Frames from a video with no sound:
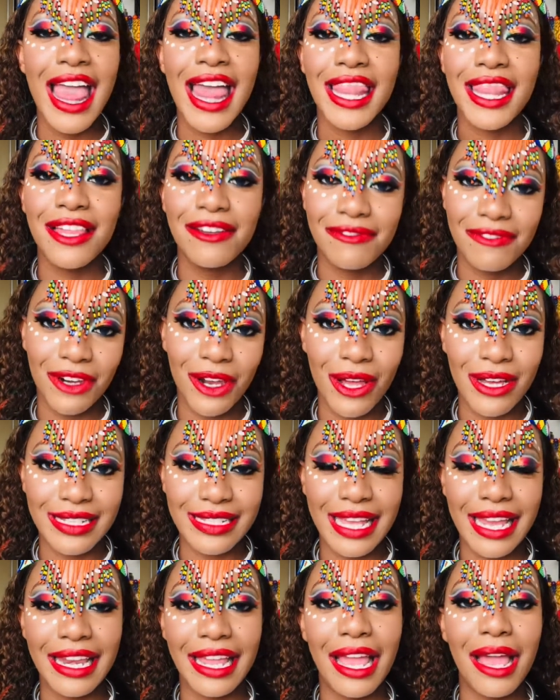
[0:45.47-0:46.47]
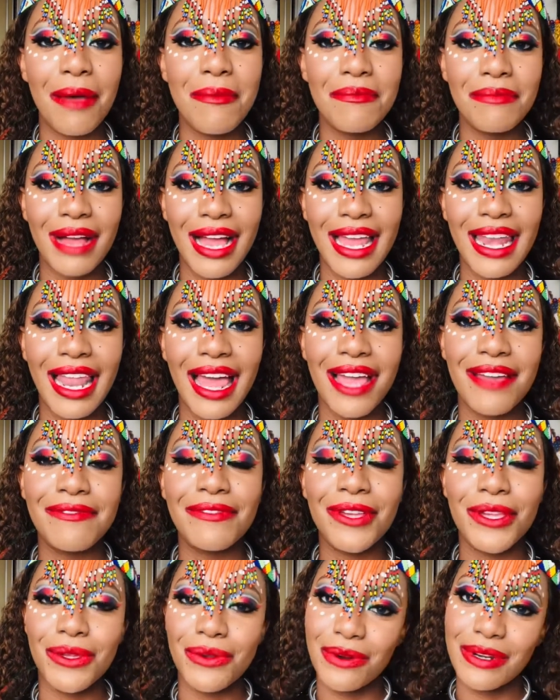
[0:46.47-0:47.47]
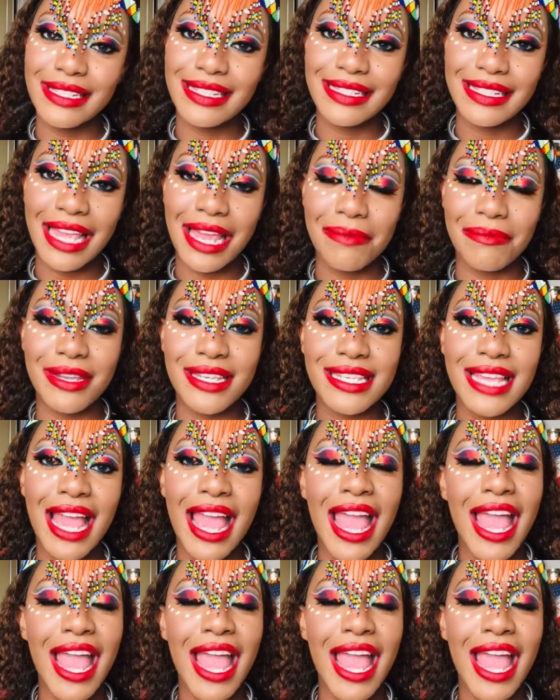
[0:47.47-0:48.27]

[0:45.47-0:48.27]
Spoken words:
the vlogs, honey. My life, your entertainment.